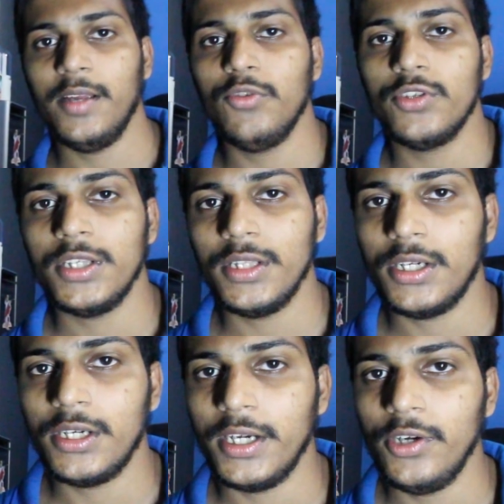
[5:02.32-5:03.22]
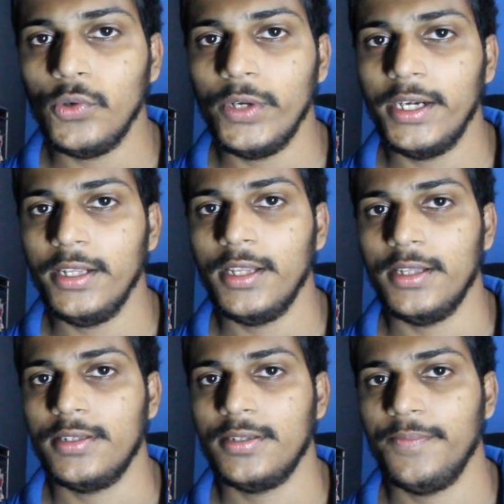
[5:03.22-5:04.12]
I'm using the 10 to 18
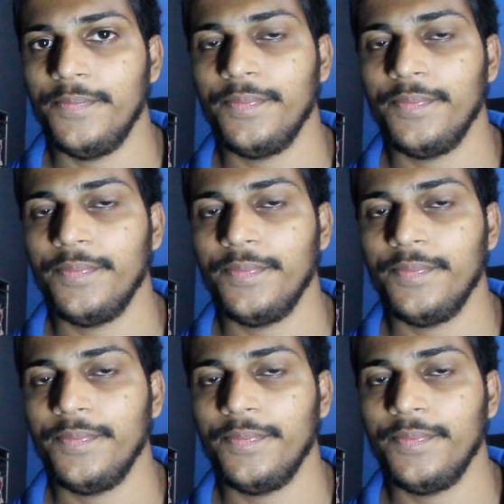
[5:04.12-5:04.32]
lens.